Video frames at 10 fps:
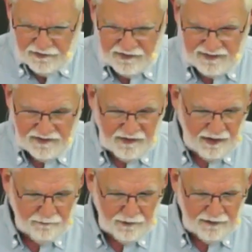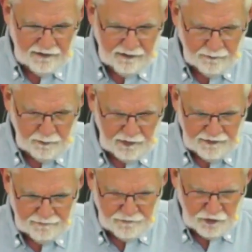Is this not written in the
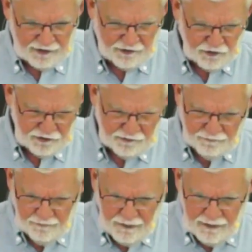book of Jasher?